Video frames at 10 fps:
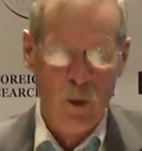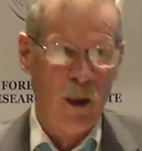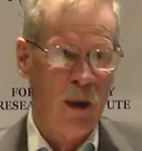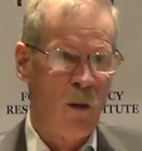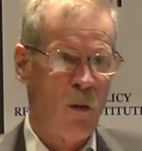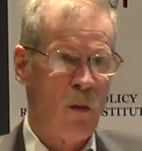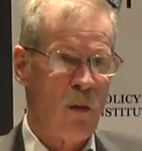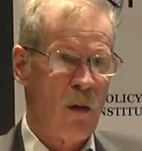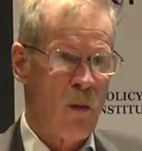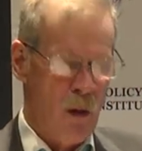was
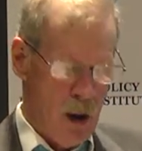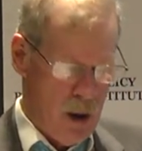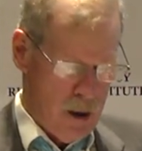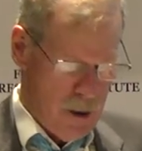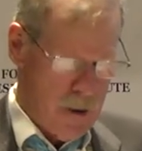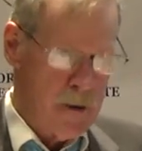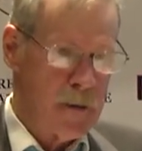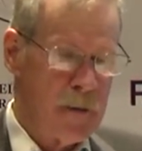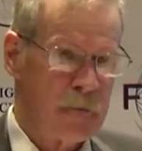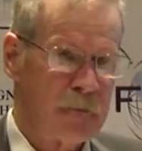
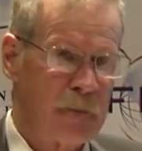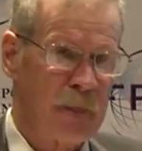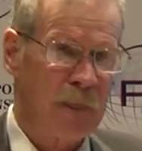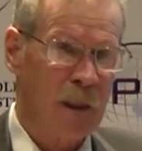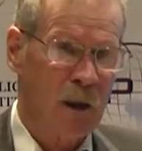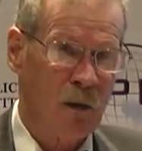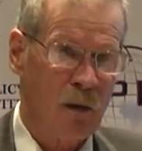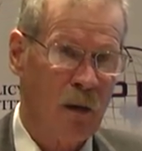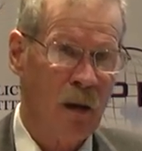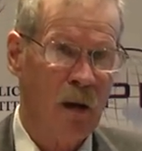really had come out of
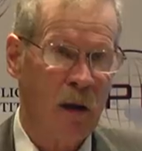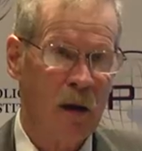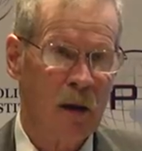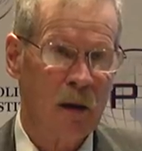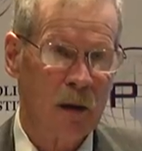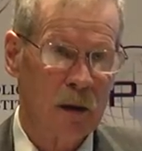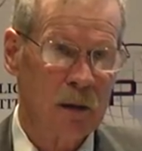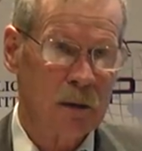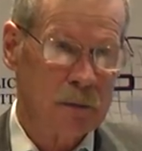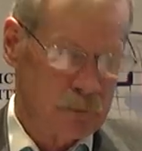this
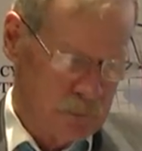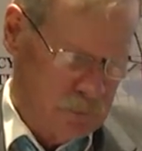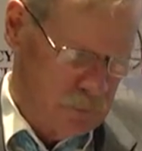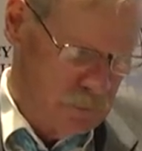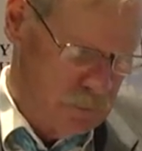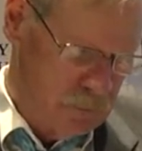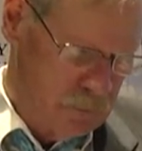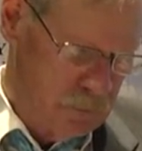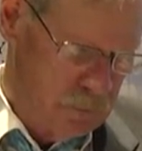time period of the High